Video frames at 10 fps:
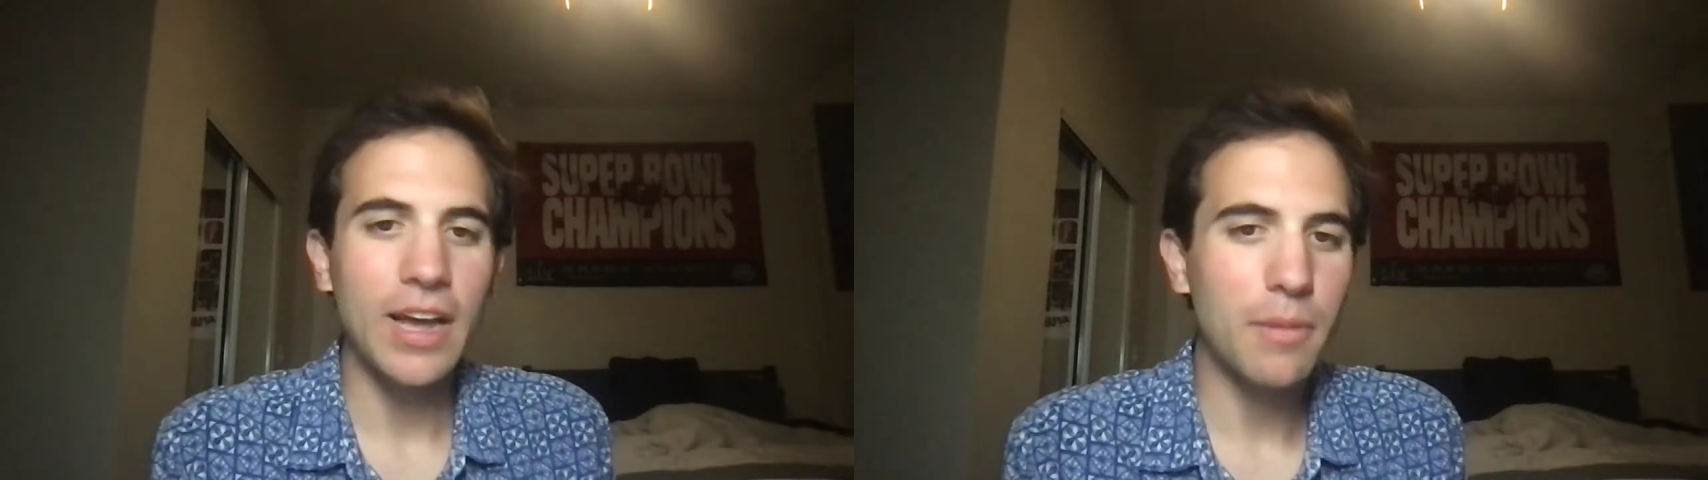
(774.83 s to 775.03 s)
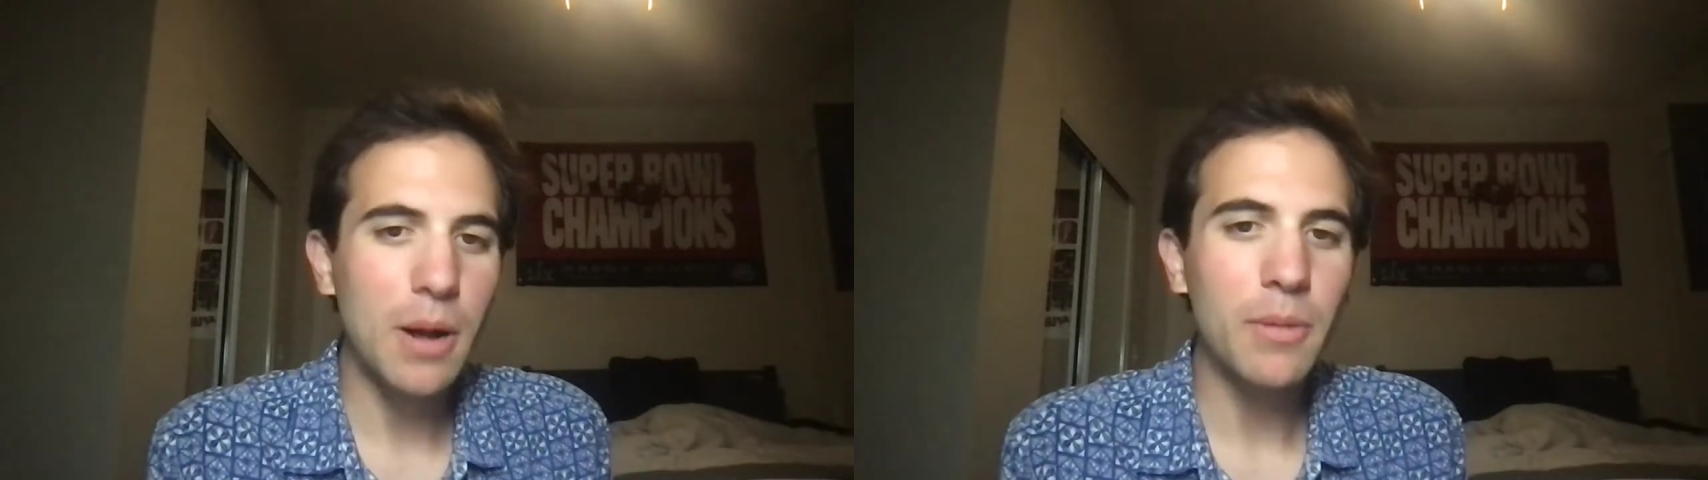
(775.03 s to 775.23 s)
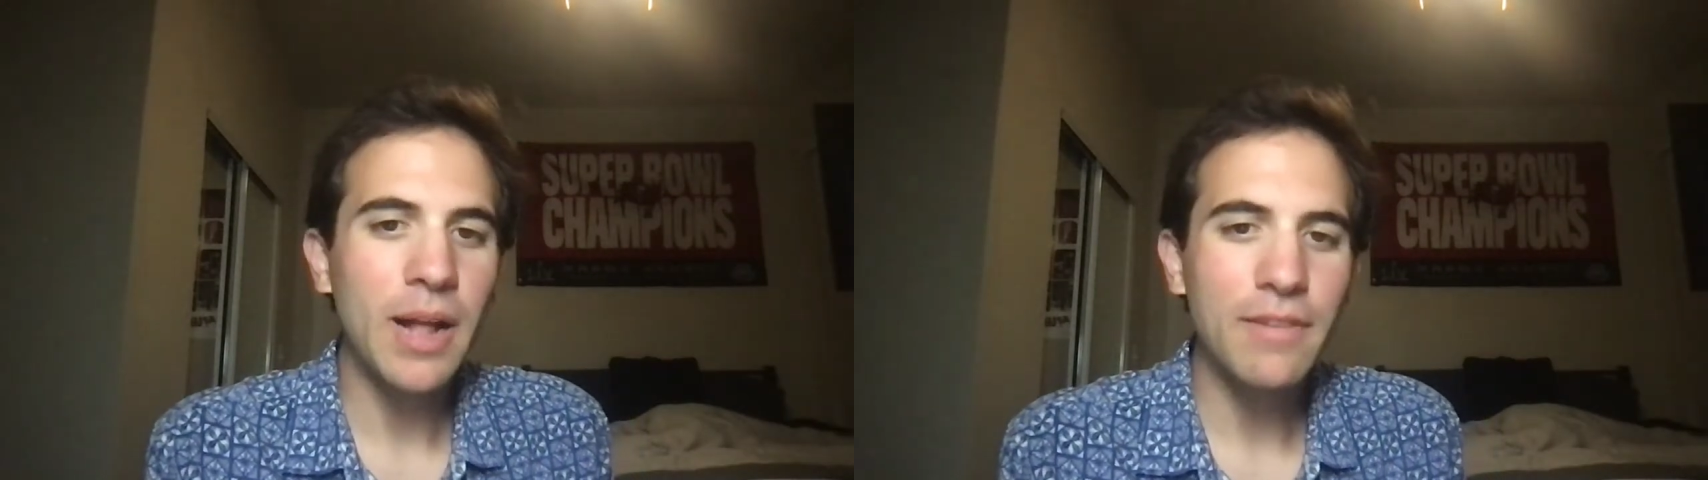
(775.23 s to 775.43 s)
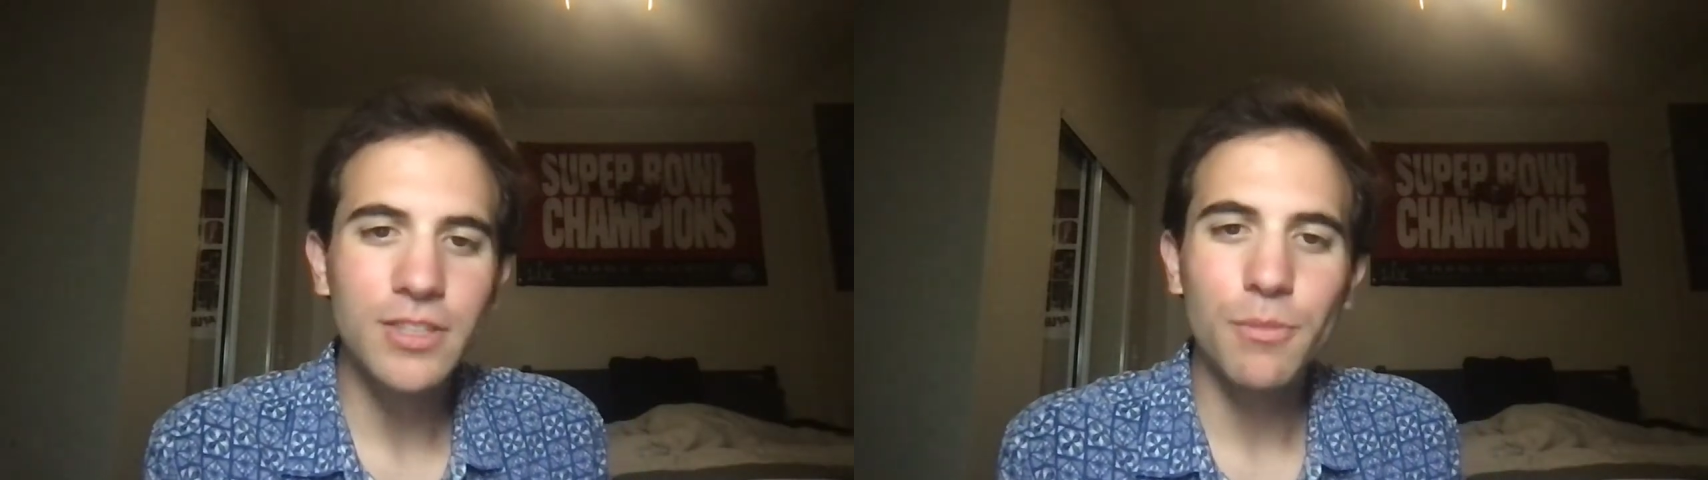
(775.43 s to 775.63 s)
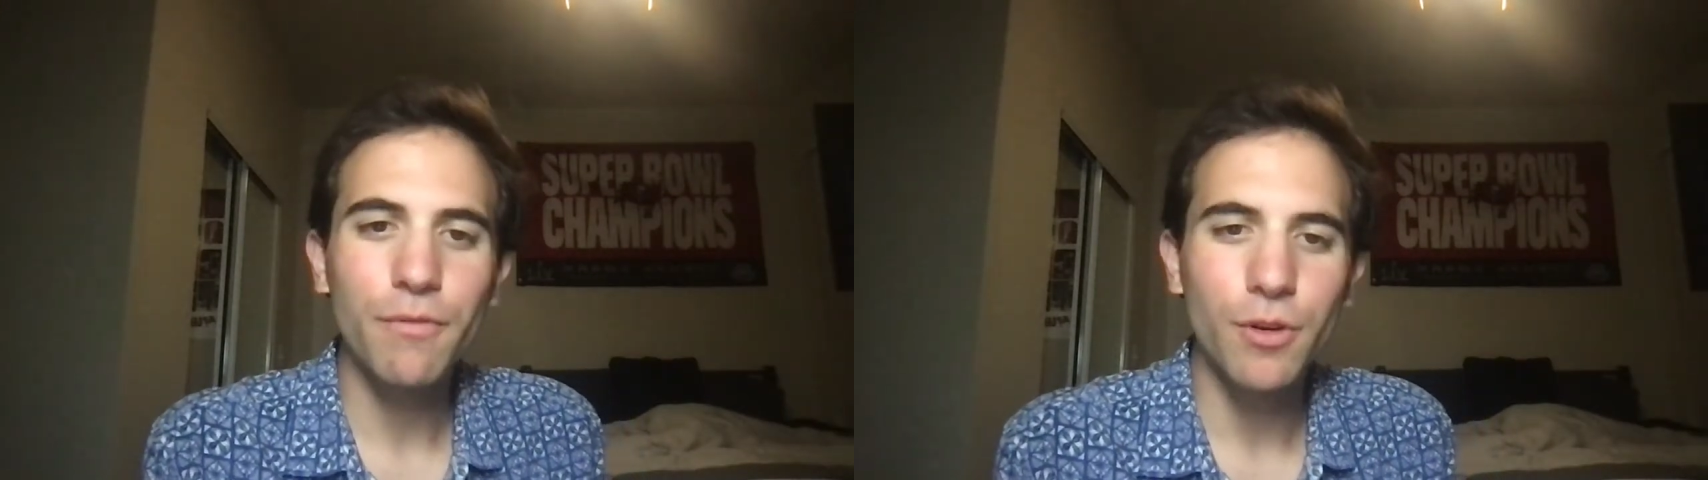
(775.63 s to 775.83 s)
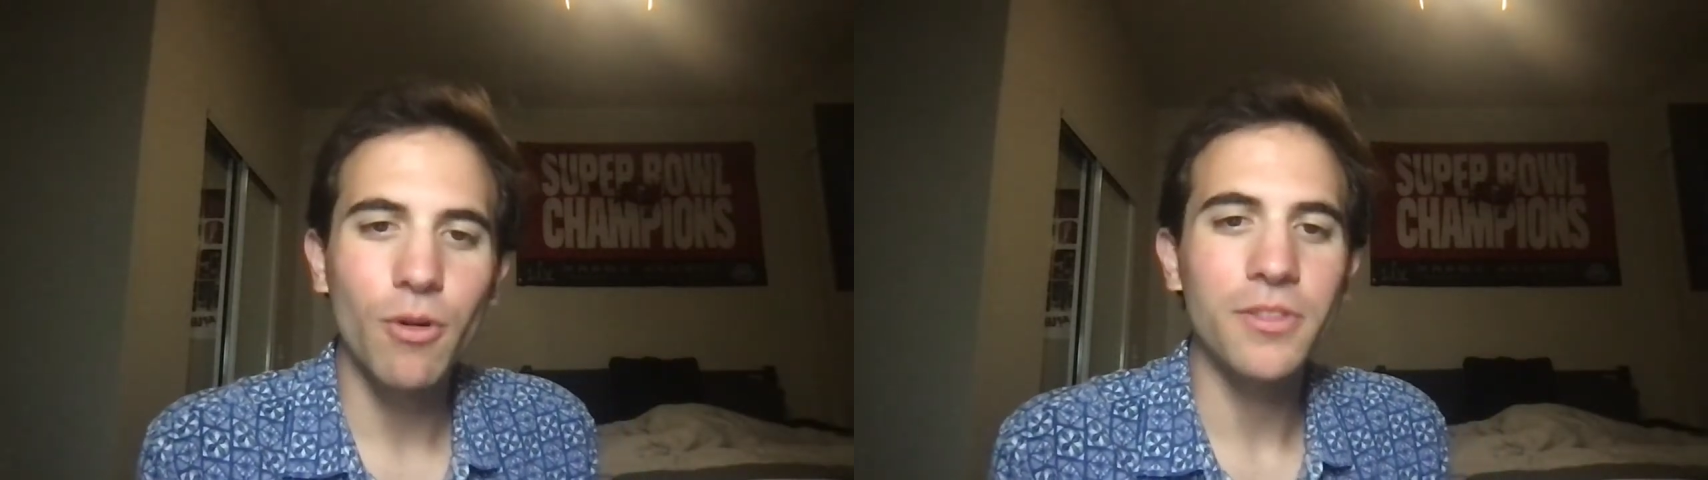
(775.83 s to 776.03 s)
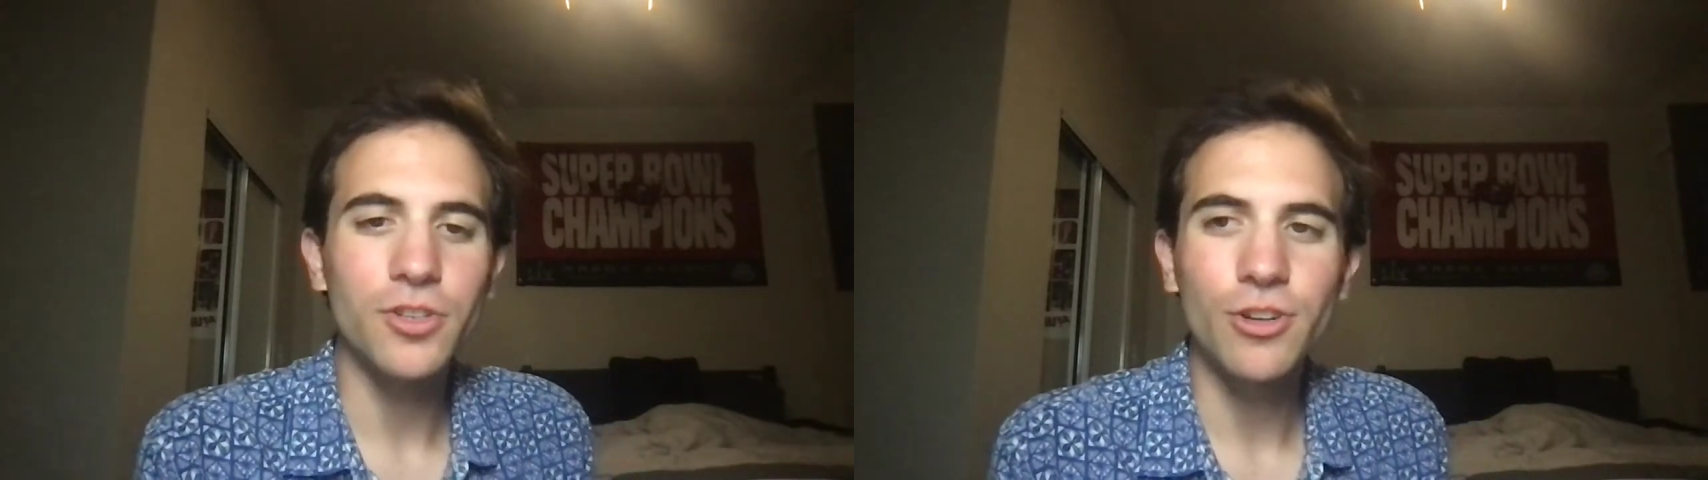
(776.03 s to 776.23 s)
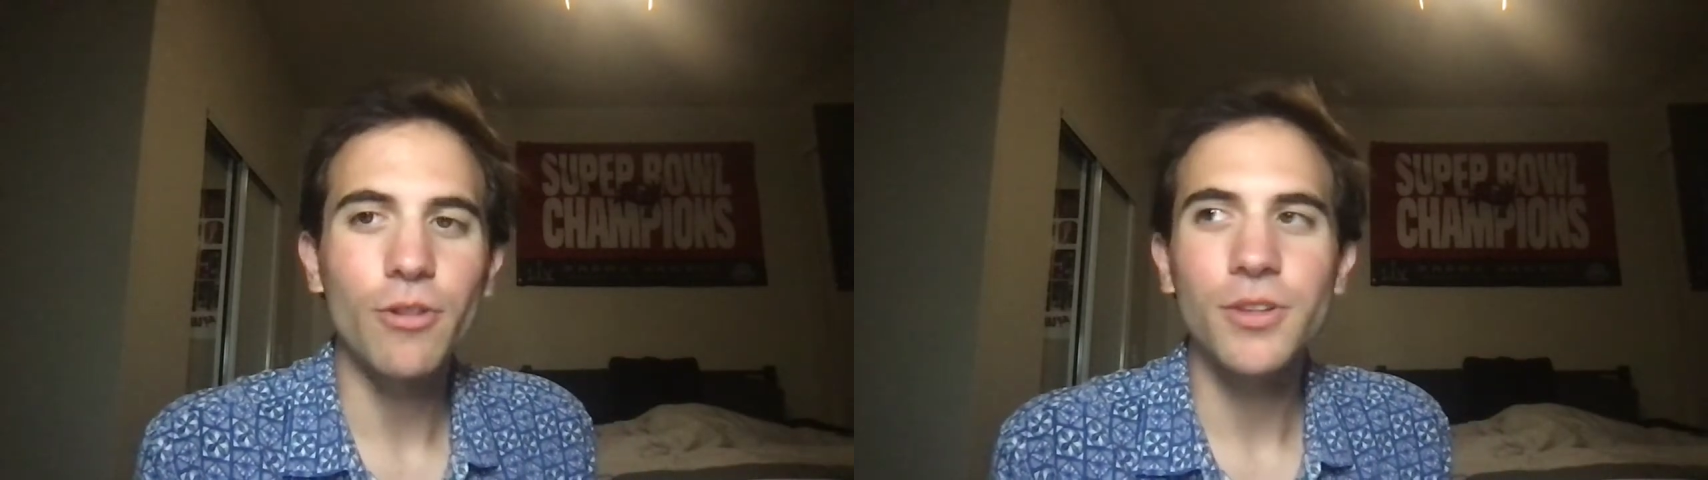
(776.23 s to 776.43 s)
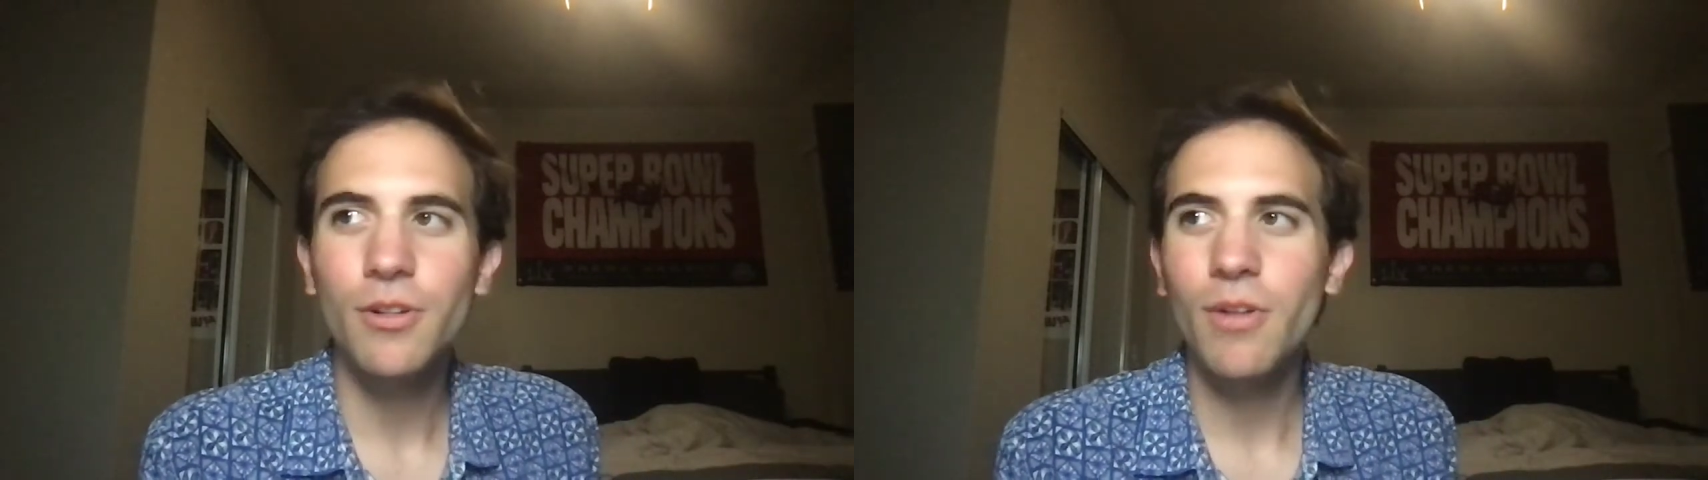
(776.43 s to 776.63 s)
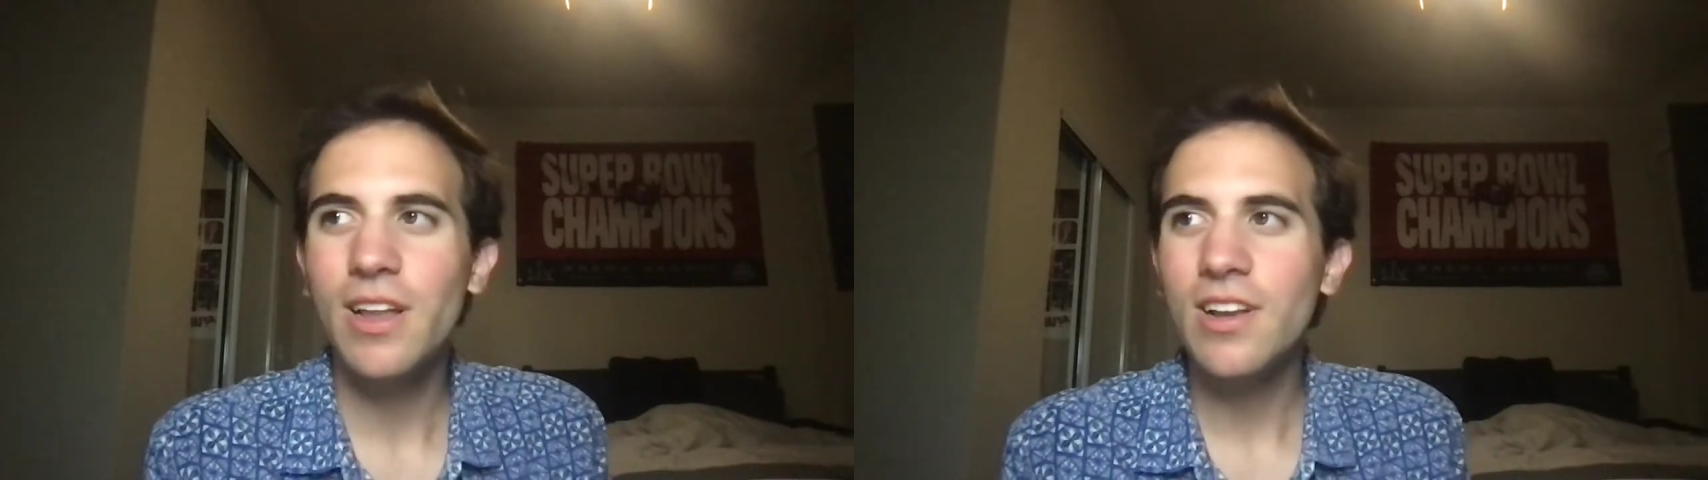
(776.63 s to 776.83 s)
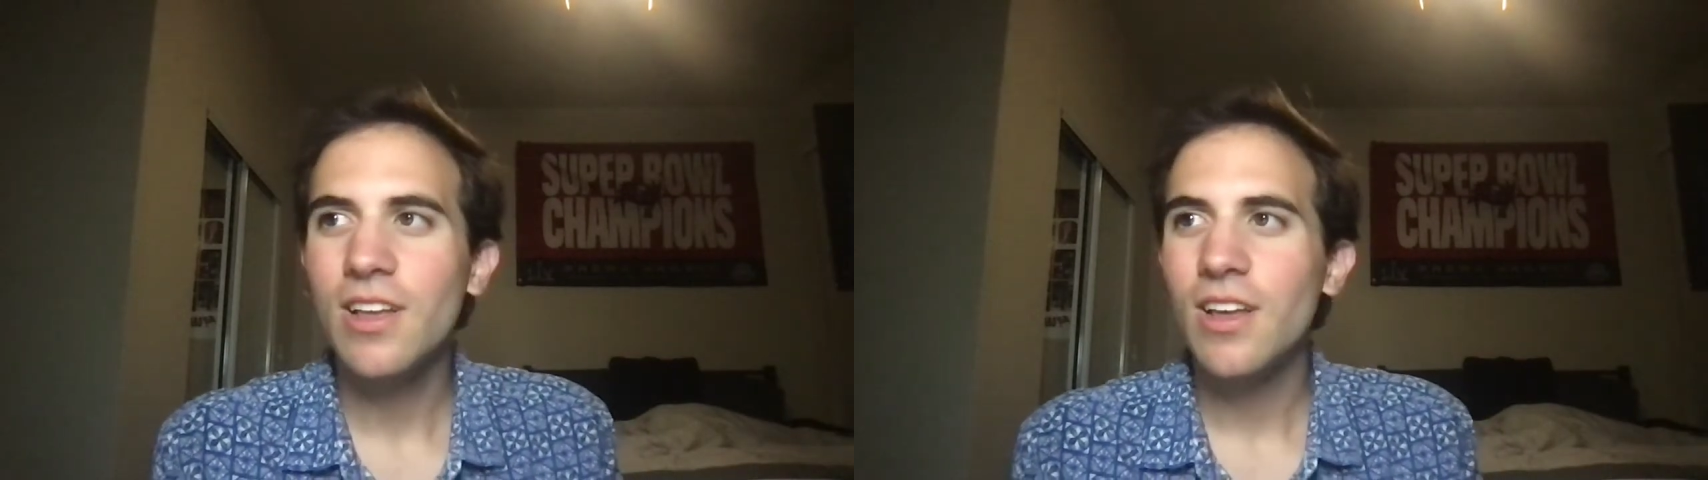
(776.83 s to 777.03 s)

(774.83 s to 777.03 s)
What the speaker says: And I'm going to have some of you on the show. You know what?